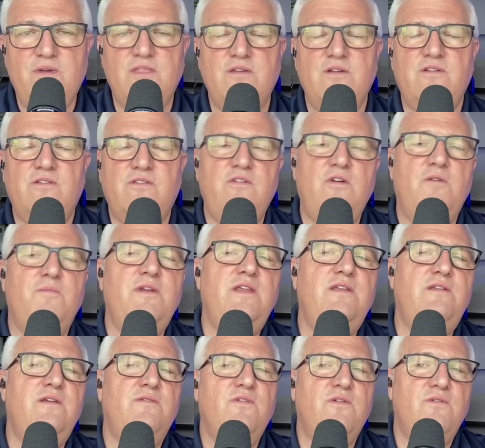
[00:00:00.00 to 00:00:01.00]
there's so
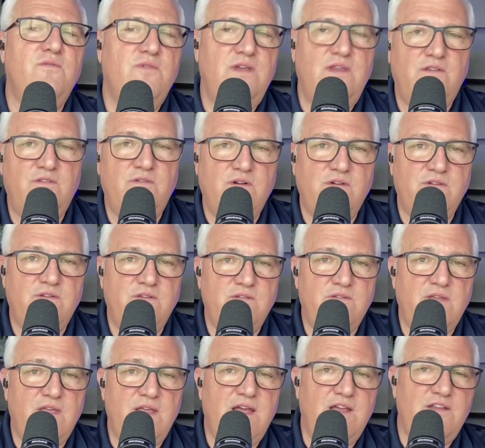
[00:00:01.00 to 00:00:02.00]
many different
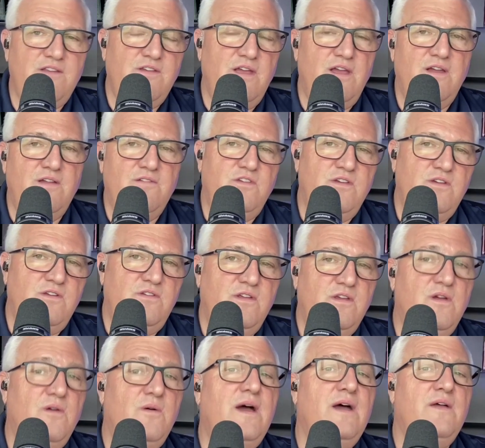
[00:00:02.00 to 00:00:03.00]
resources, and I challenge you
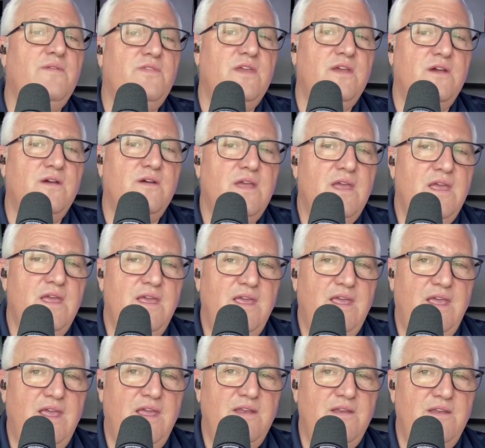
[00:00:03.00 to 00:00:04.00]
to go out there,
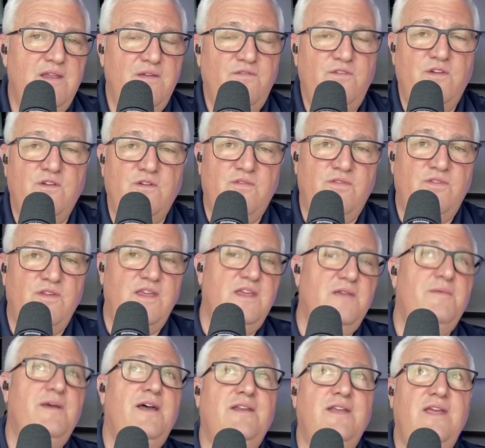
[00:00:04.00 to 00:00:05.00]
and if you're
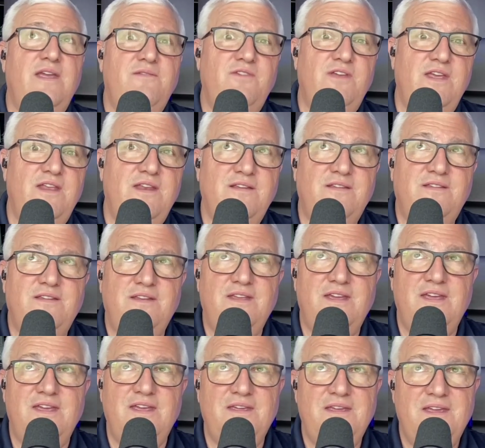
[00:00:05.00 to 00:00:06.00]
thinking about aviating
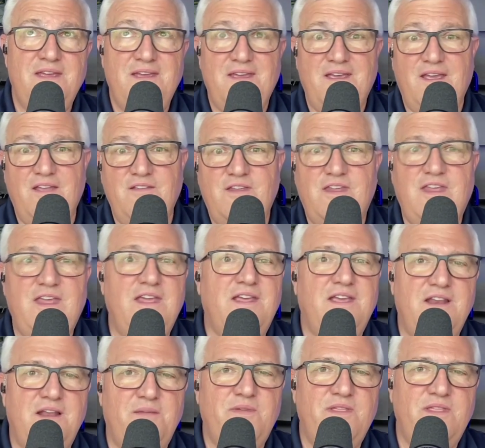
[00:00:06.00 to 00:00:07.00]
today and you can't
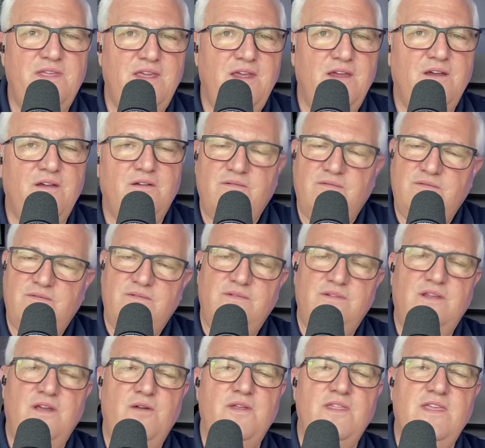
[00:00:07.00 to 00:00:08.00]
get up in the air,
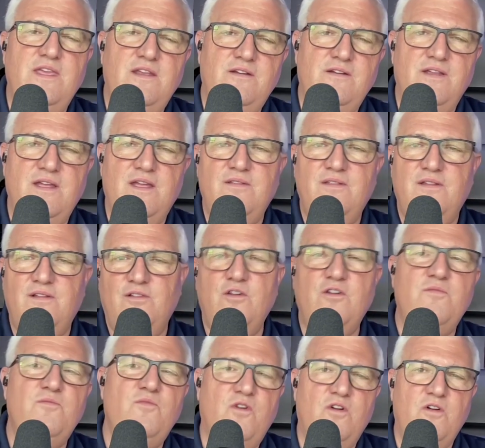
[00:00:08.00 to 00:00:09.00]
go on the internet,
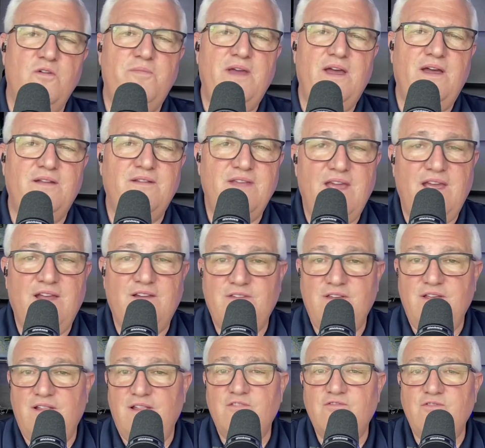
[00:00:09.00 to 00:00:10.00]
learn more about
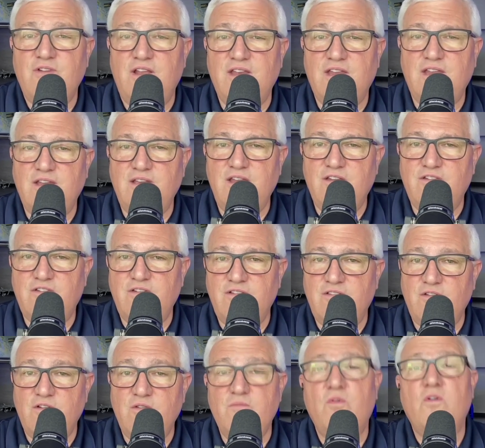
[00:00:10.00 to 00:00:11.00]
actually electronic
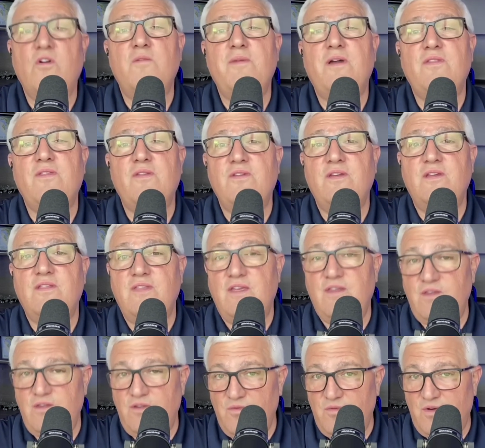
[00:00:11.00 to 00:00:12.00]
ignitions, learn more about the thing
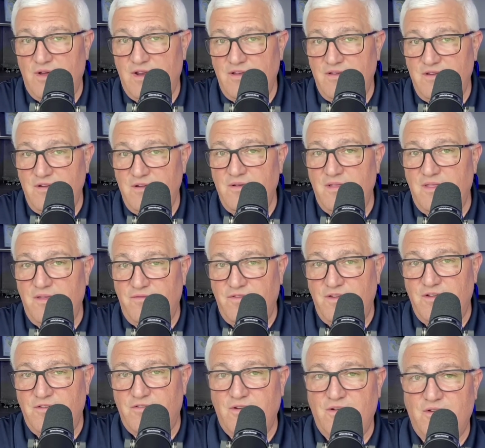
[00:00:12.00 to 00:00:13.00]
that you want to do in the
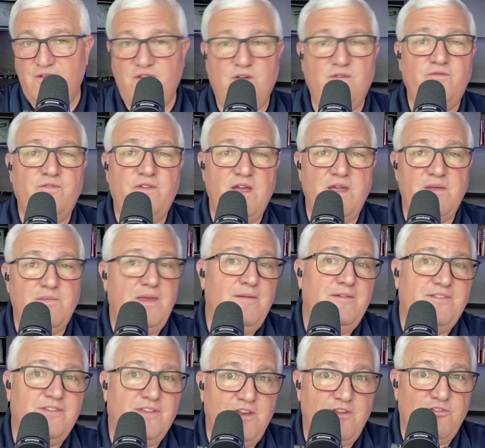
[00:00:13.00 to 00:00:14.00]
future in your flying.
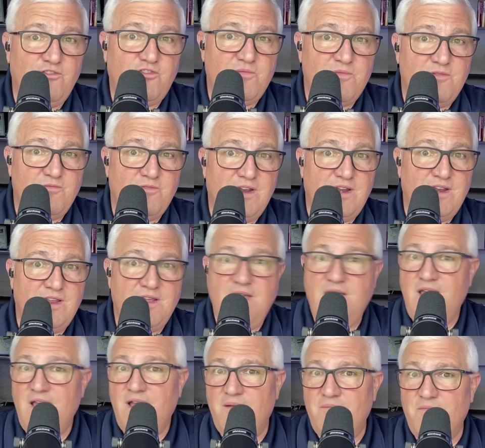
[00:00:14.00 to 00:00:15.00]
Maybe it's an instrument rating,
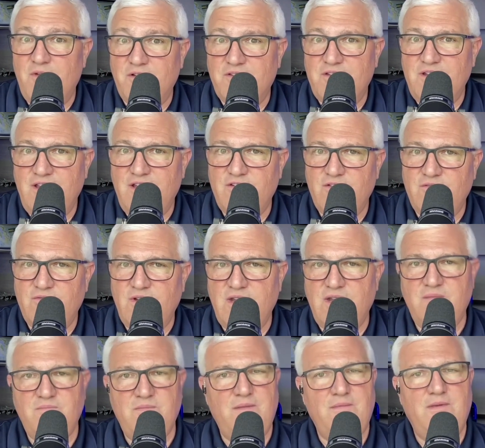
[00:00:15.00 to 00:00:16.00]
a multi-engine
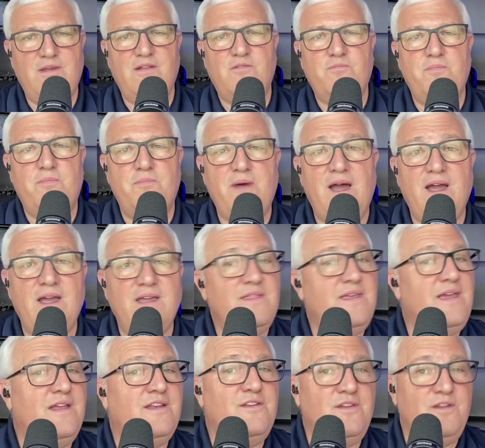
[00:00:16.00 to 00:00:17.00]
rating, maybe it's buying
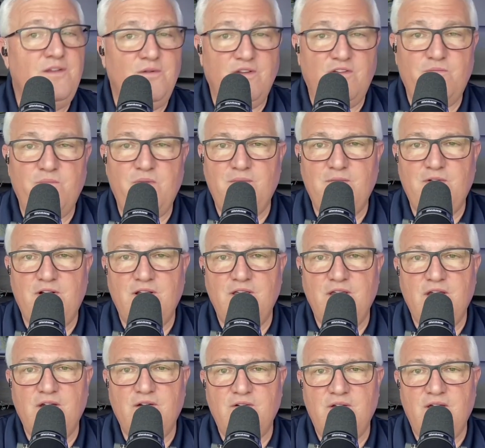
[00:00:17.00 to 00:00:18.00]
that new experimental
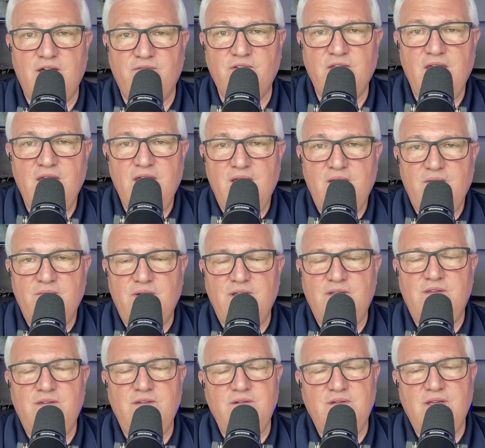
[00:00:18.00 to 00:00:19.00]
aircraft.
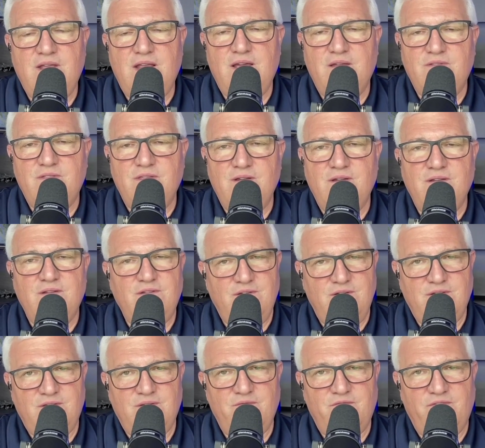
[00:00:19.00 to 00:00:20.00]
But do get out there and
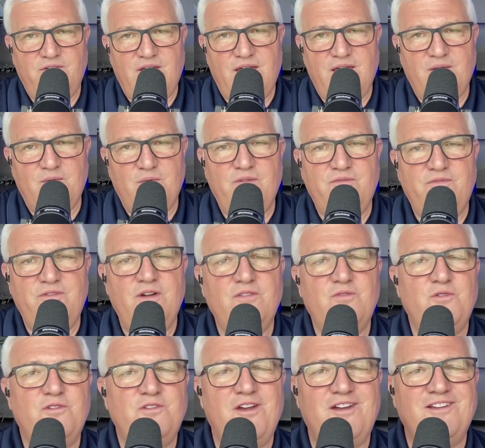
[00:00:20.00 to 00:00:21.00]
do some flying. Well,
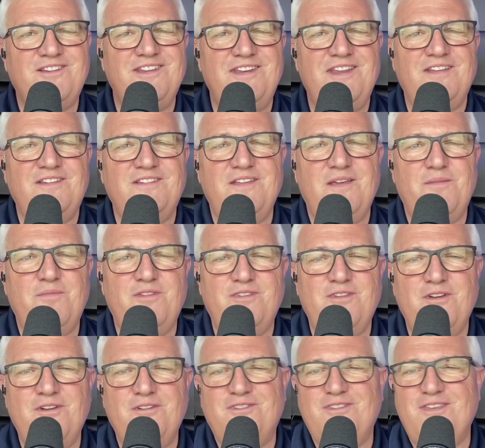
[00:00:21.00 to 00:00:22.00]
folks, we'll talk to you next
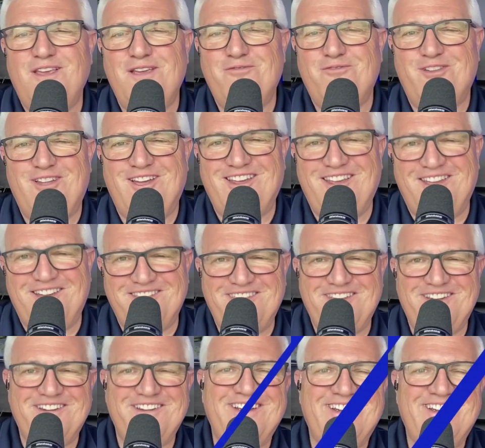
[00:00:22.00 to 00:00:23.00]
episode. Safe flying out there.